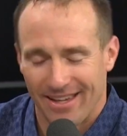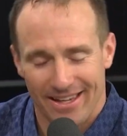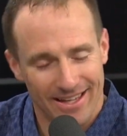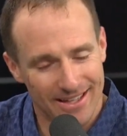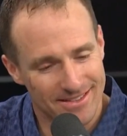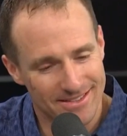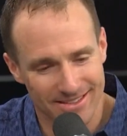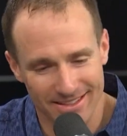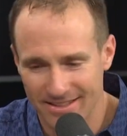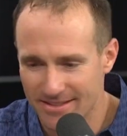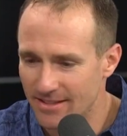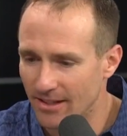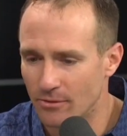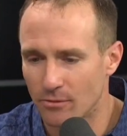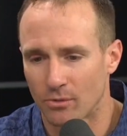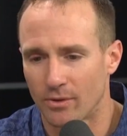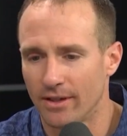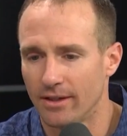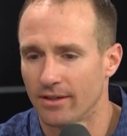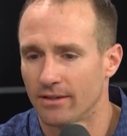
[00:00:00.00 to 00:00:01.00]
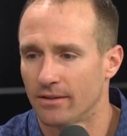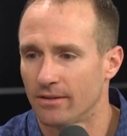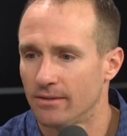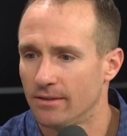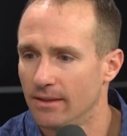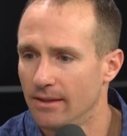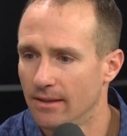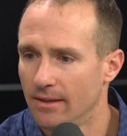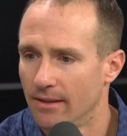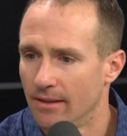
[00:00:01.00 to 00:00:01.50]
It's it's unreal
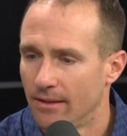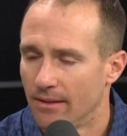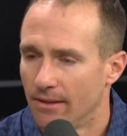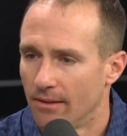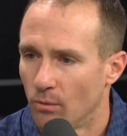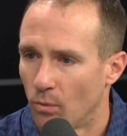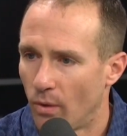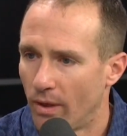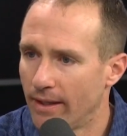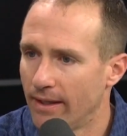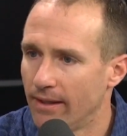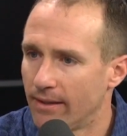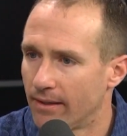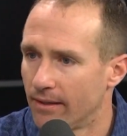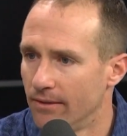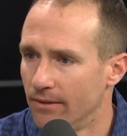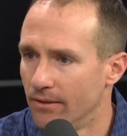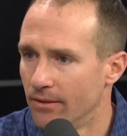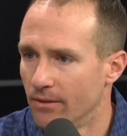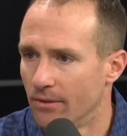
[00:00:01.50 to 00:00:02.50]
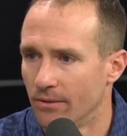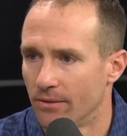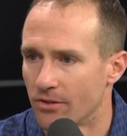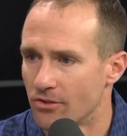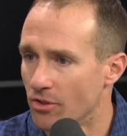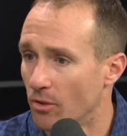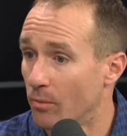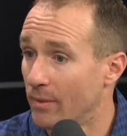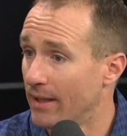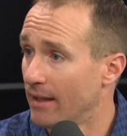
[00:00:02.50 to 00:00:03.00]
what he can do.
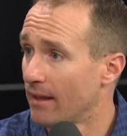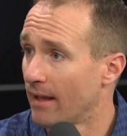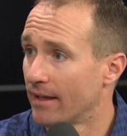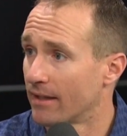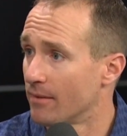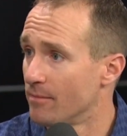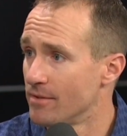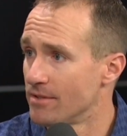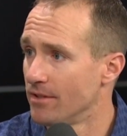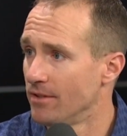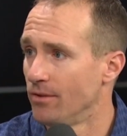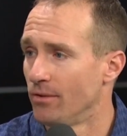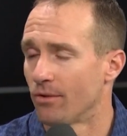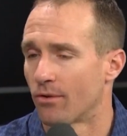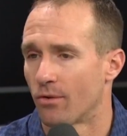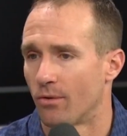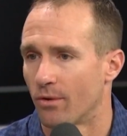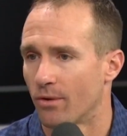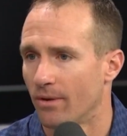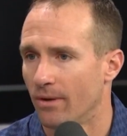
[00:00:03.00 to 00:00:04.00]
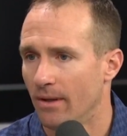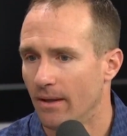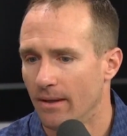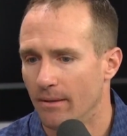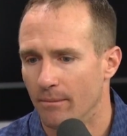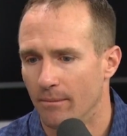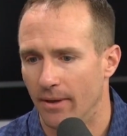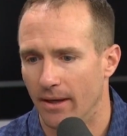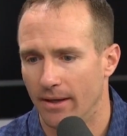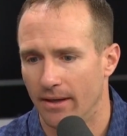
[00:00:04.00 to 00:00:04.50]
There's nobody like him. He's a unicorn,
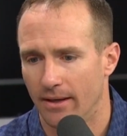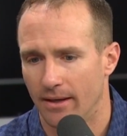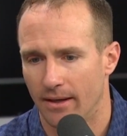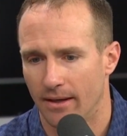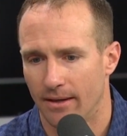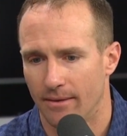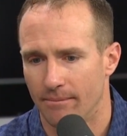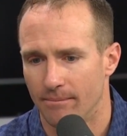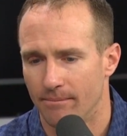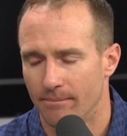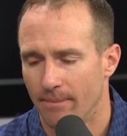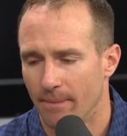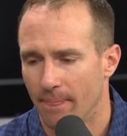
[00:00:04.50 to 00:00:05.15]
but um,